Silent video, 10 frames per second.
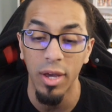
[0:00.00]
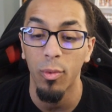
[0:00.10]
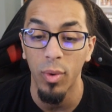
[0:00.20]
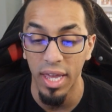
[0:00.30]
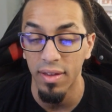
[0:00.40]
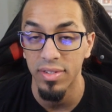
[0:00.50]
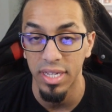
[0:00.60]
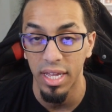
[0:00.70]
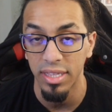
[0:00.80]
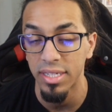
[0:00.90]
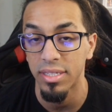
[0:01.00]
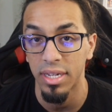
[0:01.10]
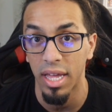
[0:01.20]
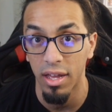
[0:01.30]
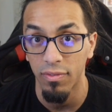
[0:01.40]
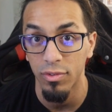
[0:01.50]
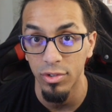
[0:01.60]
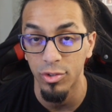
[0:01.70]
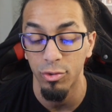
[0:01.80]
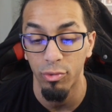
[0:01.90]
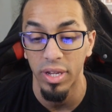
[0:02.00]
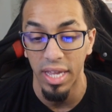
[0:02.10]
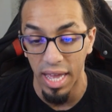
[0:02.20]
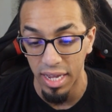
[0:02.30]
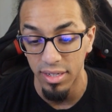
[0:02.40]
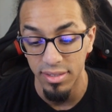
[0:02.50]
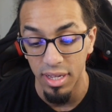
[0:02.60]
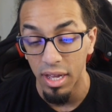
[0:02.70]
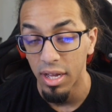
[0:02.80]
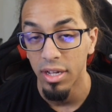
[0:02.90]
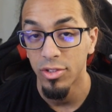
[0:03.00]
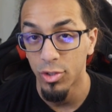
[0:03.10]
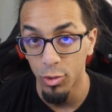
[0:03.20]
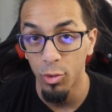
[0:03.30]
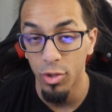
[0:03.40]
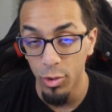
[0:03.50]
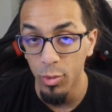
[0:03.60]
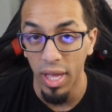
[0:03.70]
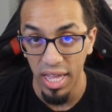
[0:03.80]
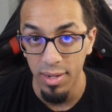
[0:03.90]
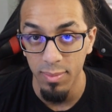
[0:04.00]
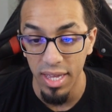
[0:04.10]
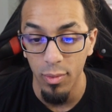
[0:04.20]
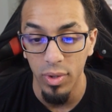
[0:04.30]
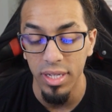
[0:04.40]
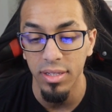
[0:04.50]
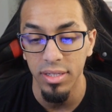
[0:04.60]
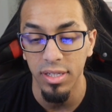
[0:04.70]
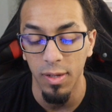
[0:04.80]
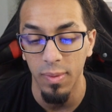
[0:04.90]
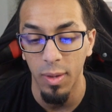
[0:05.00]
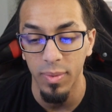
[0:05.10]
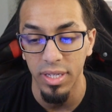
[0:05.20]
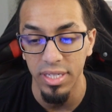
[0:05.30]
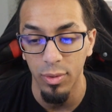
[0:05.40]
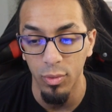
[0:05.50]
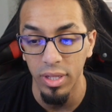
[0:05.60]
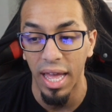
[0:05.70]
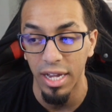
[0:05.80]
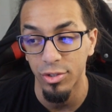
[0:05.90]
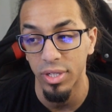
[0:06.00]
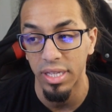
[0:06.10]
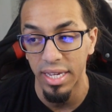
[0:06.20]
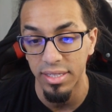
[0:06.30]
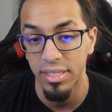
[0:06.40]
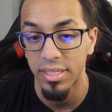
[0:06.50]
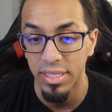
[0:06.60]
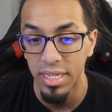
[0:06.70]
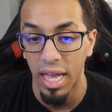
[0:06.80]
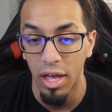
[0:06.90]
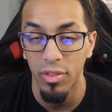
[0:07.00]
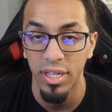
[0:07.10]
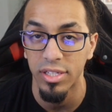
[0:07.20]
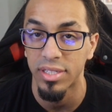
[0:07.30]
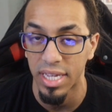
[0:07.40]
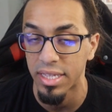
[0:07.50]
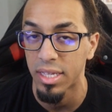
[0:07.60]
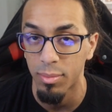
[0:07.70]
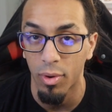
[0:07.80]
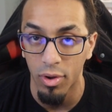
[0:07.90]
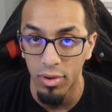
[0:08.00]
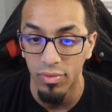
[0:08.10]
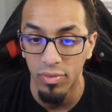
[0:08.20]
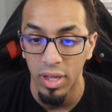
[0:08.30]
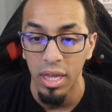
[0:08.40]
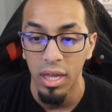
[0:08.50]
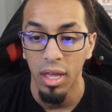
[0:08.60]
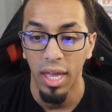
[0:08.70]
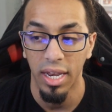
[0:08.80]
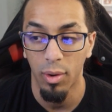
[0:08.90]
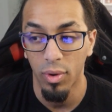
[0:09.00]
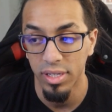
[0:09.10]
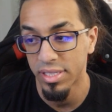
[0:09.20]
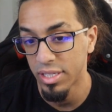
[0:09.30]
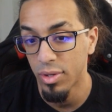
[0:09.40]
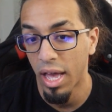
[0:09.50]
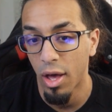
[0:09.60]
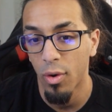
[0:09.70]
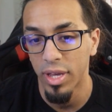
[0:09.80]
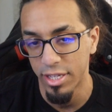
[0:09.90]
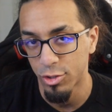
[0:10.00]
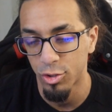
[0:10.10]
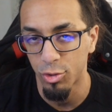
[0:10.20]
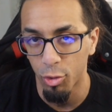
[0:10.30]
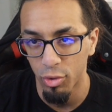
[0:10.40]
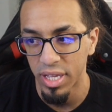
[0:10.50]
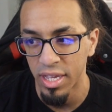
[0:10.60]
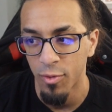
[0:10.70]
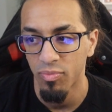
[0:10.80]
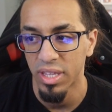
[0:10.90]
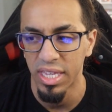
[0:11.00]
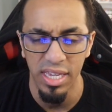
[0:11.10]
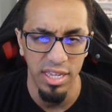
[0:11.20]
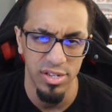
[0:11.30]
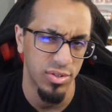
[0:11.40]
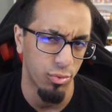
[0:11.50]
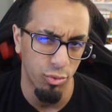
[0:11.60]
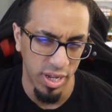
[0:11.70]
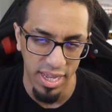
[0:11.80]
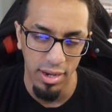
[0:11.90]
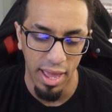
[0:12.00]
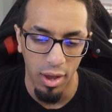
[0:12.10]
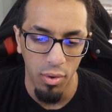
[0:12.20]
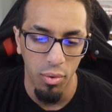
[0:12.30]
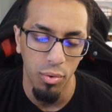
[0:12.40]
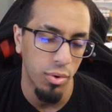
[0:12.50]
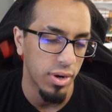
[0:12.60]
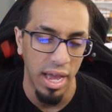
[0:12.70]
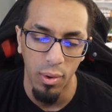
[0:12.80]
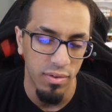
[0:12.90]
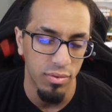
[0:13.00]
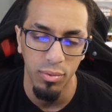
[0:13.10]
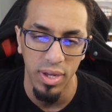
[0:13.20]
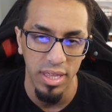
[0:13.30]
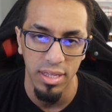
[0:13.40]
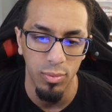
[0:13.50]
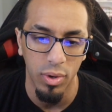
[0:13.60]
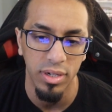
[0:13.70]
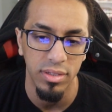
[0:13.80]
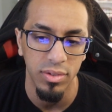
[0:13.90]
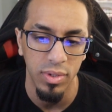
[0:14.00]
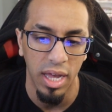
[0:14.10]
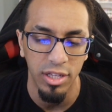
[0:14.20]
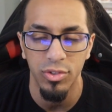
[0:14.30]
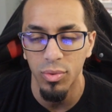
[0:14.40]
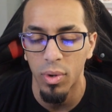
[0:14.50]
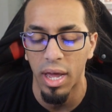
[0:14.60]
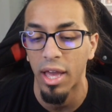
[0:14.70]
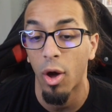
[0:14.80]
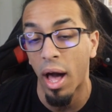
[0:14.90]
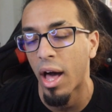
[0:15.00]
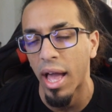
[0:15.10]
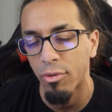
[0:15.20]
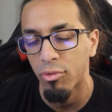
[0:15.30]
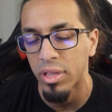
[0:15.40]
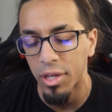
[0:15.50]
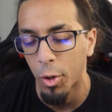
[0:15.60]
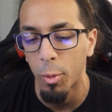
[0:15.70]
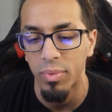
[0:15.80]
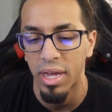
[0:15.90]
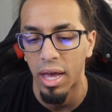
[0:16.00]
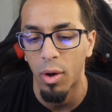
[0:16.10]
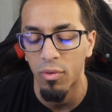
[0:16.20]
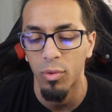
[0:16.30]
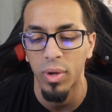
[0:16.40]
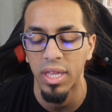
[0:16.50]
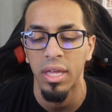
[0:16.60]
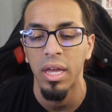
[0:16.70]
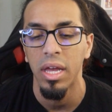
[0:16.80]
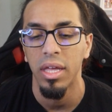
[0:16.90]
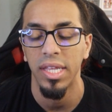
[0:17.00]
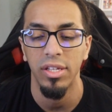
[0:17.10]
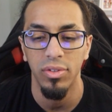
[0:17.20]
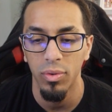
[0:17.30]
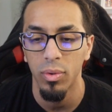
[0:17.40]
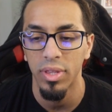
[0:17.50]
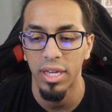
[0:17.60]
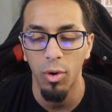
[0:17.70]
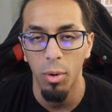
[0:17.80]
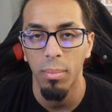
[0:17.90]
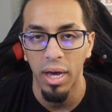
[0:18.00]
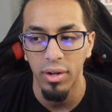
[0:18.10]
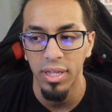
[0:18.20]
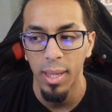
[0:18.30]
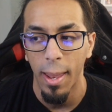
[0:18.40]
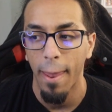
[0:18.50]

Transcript: waves and at least an effort to react to the new anime when it does come out, because I would actually like to see how they send him off, and I want to see how in story he is written out, or however way they want to do it. I really hope that however way they go about it,